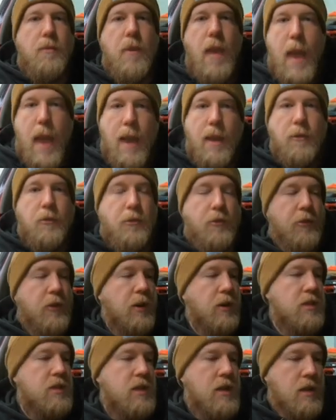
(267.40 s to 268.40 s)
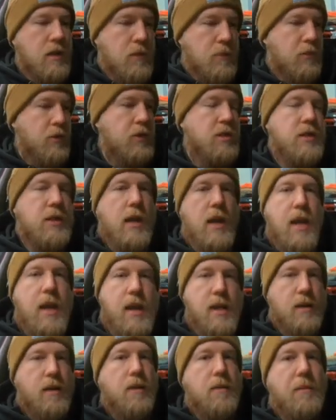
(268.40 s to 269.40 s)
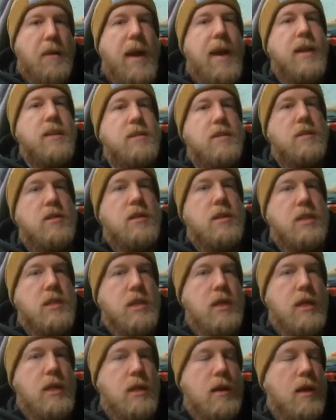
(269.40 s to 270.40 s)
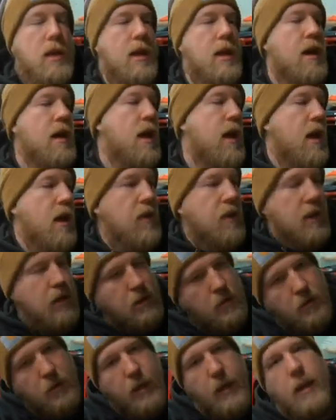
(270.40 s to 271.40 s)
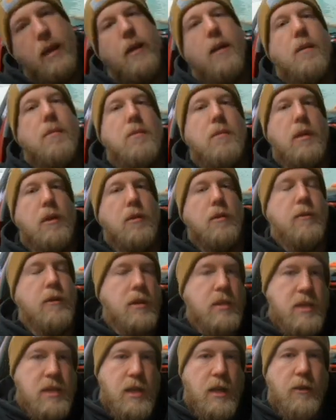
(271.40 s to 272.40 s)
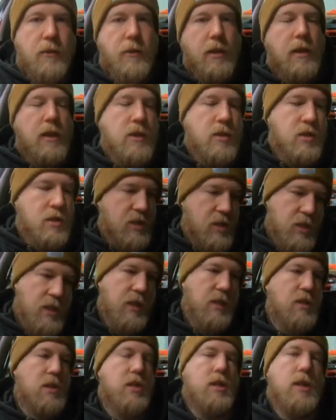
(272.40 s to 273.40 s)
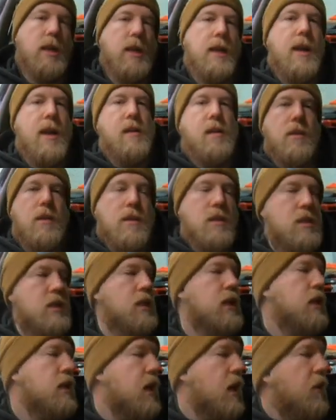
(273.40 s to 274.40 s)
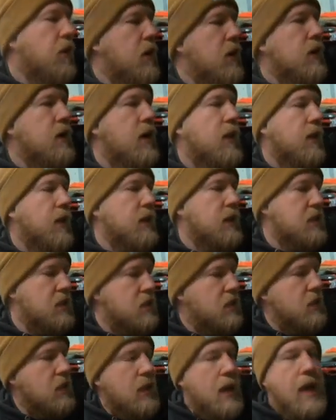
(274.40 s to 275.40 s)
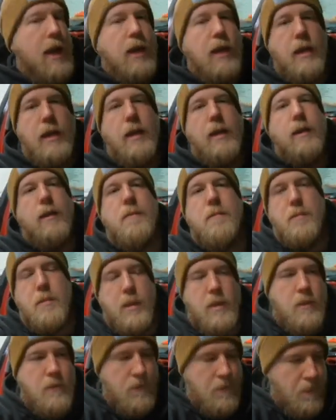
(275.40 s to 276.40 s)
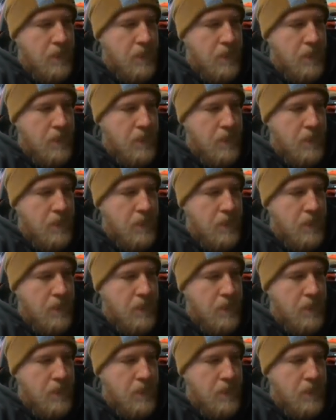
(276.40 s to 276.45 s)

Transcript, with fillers: head first and you put your hand on the passenger seat and then you like maneuver yourself in and just sit straight down in the seat. That way you're not like sliding it. But